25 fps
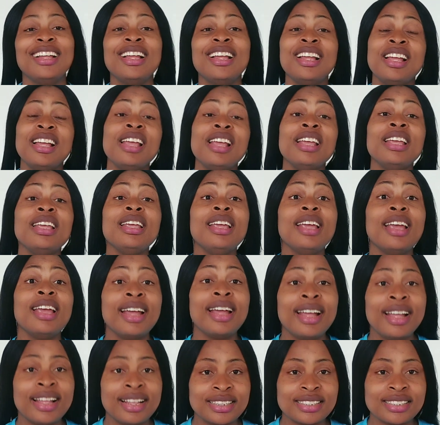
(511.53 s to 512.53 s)

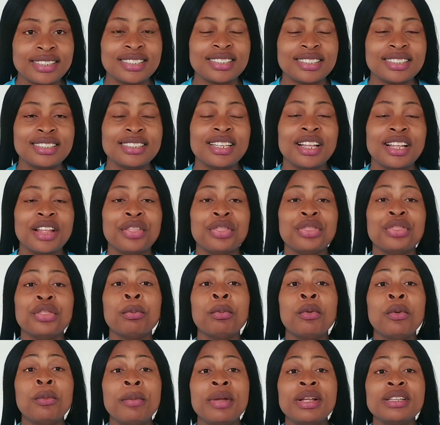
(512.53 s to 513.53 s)
Yes, the
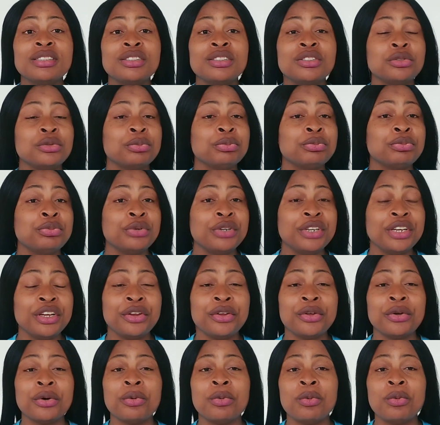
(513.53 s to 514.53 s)
moment you bring your
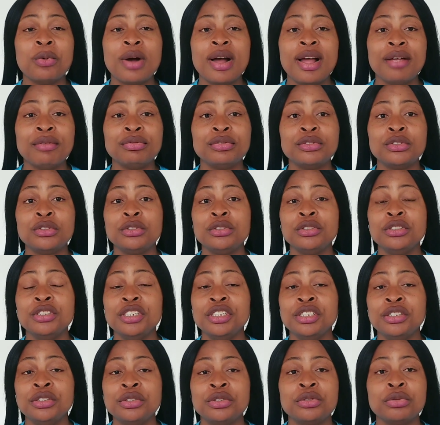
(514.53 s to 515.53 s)
wife
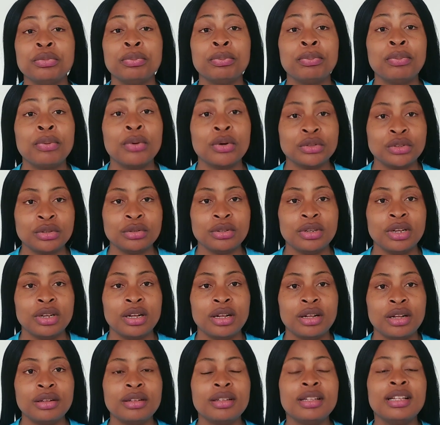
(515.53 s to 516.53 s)
into Portugal
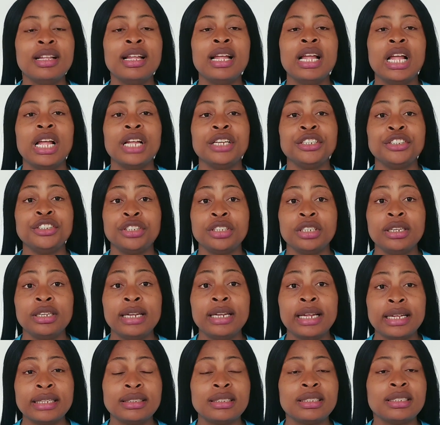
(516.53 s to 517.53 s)
and she
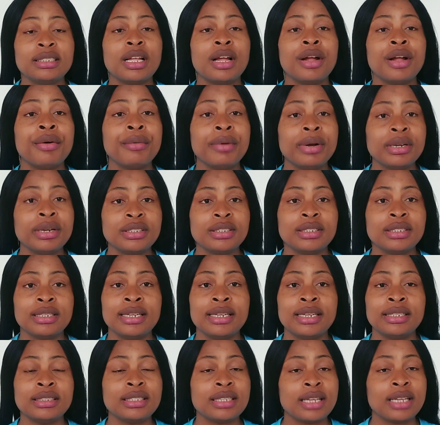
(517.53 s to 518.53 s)
gets a
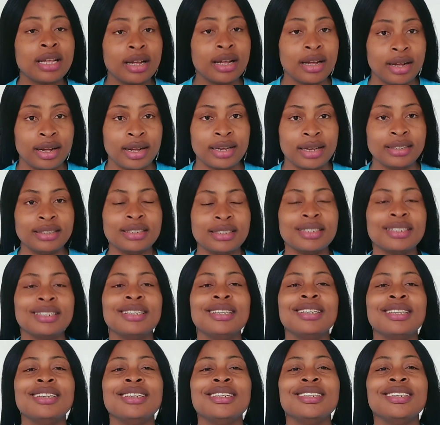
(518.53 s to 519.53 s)
resident card,
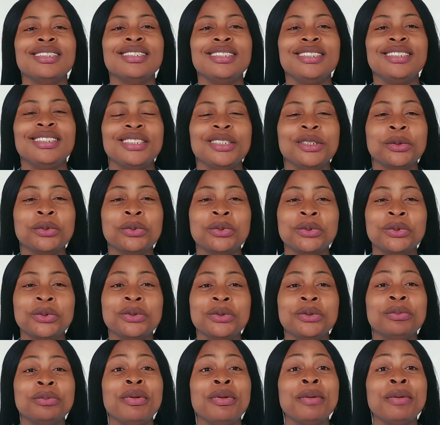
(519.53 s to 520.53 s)
she would be
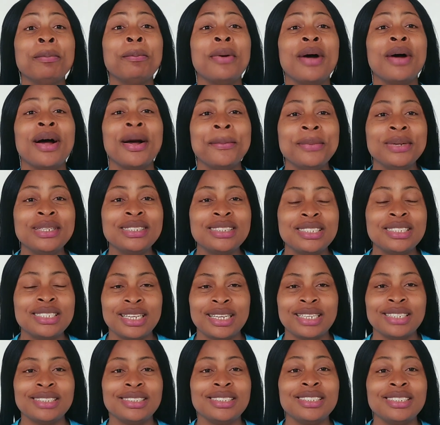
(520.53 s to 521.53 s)
permitted,
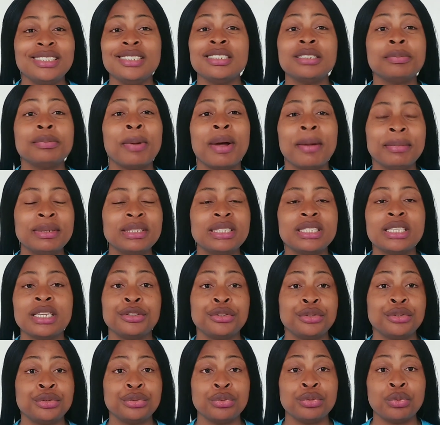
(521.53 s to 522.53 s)
she's permitted to
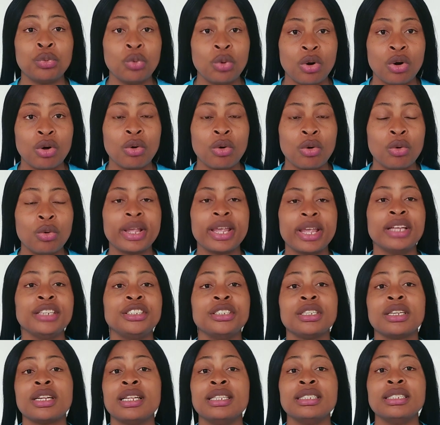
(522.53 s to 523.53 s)
work, okay? She
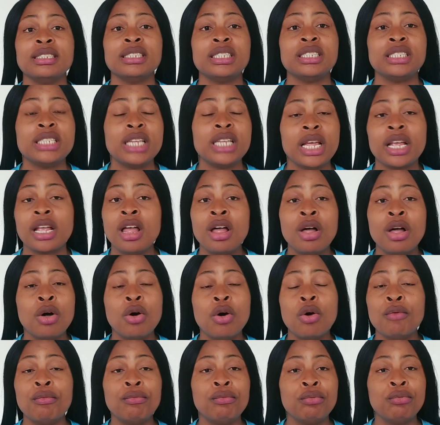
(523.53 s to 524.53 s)
can take a
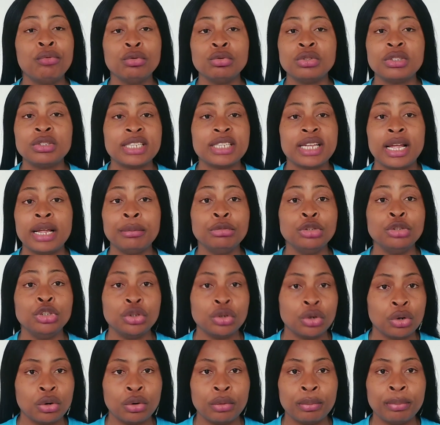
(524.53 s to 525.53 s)
full-time
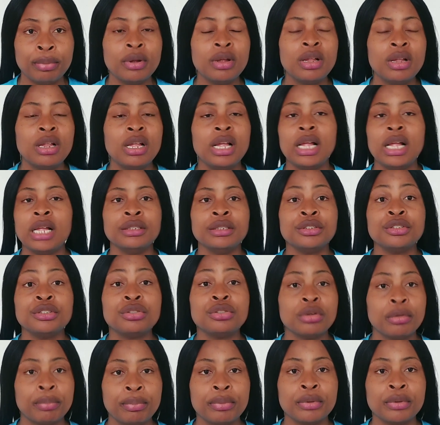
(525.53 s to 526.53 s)
job and
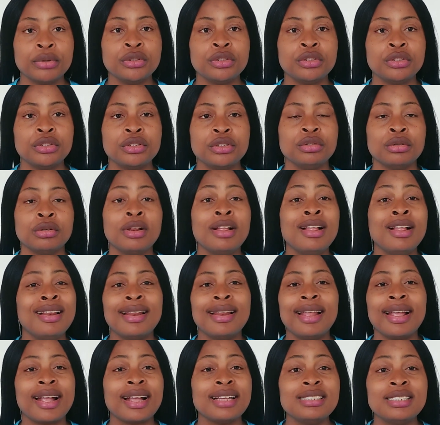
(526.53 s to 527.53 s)
support you. Like I
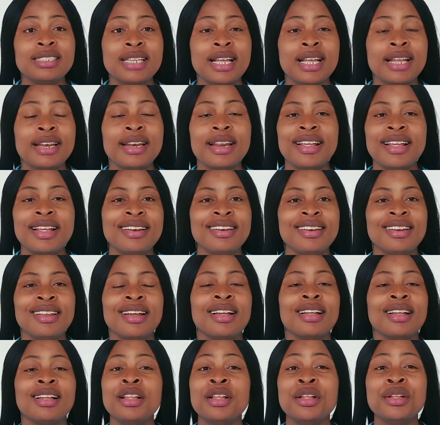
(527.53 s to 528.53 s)
said earlier,
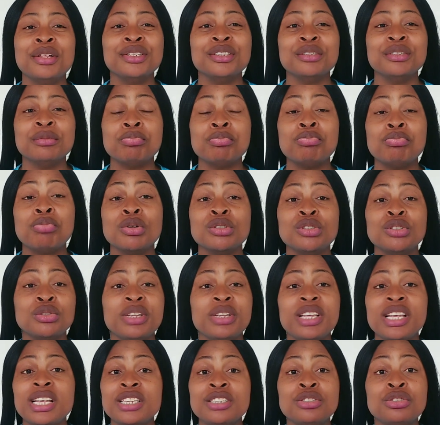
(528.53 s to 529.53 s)

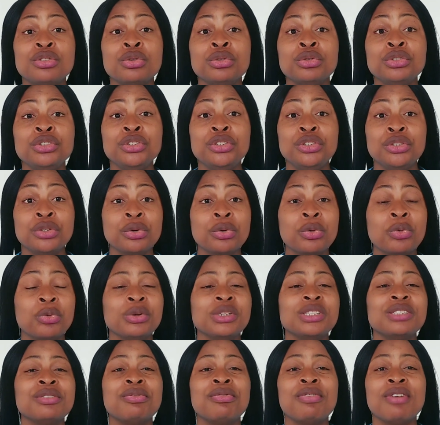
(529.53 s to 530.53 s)
Portuguese don't joke with
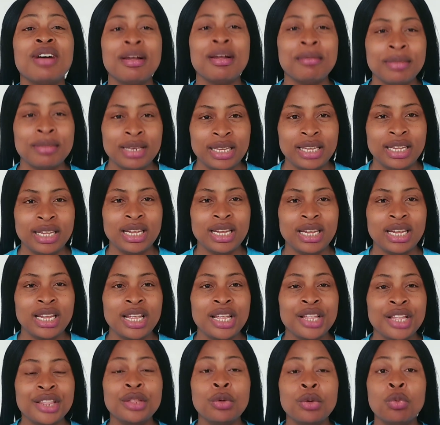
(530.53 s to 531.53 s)
family. They
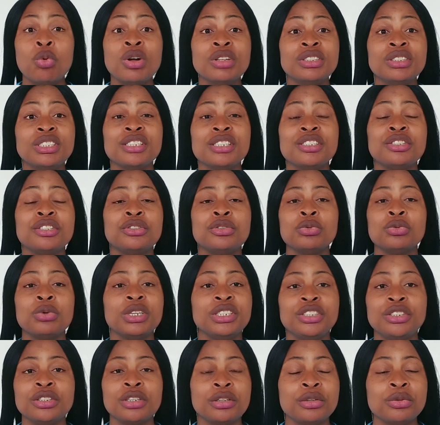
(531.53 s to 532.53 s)
want a
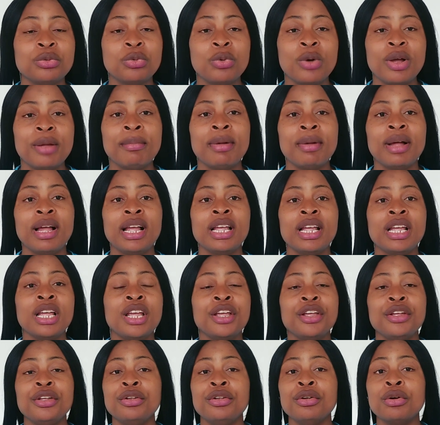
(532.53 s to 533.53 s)
situation whereby
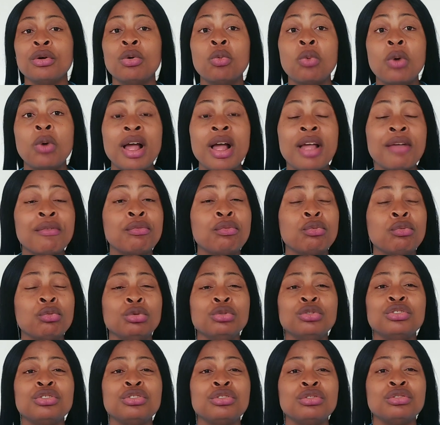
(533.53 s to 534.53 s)
your wife would
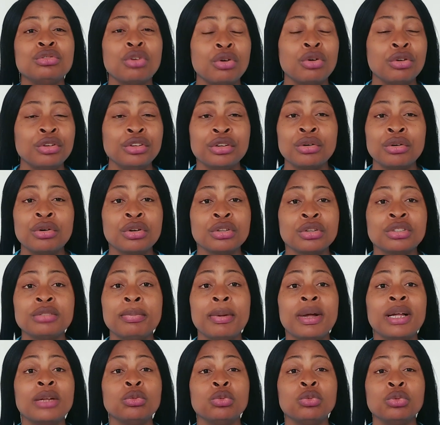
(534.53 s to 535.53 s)
or your
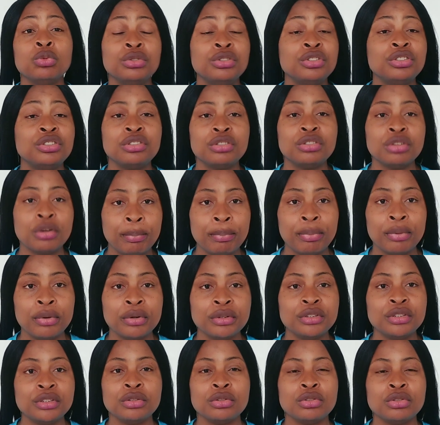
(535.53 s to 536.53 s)
husband would support you
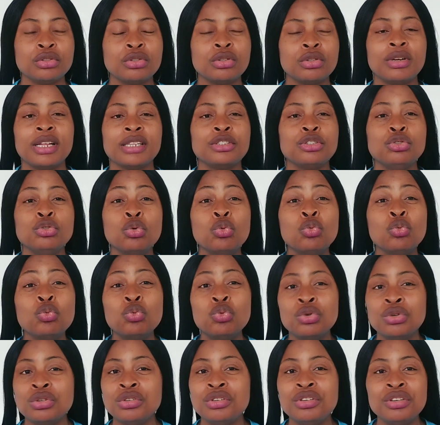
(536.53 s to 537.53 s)
so that you would
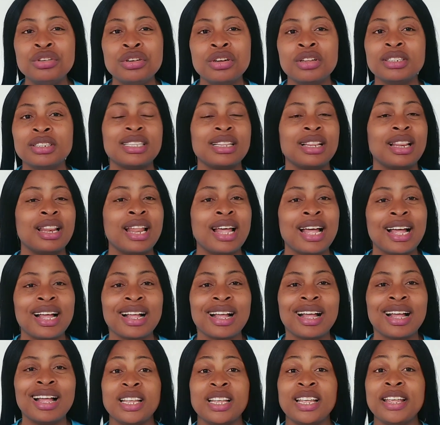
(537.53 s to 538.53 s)
not lack.
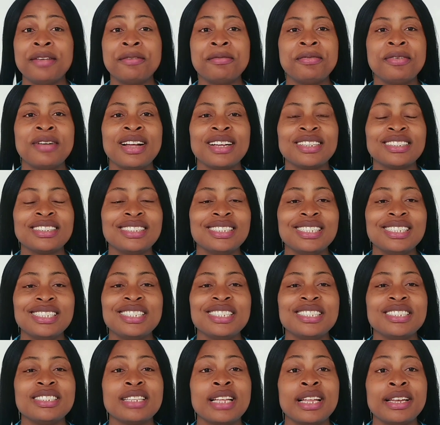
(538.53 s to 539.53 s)
In fact, it is
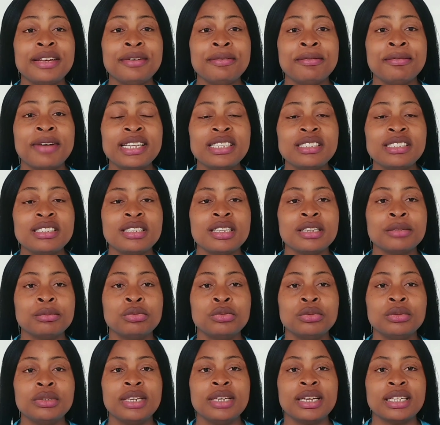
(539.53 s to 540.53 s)
advisable
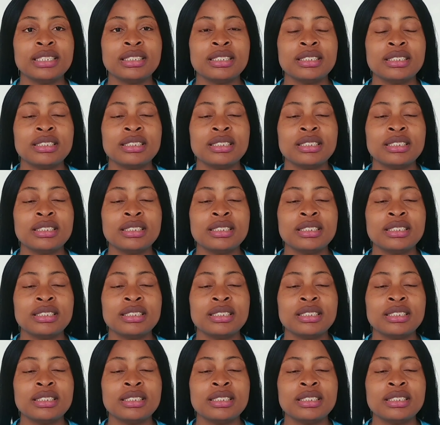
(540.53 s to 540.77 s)
that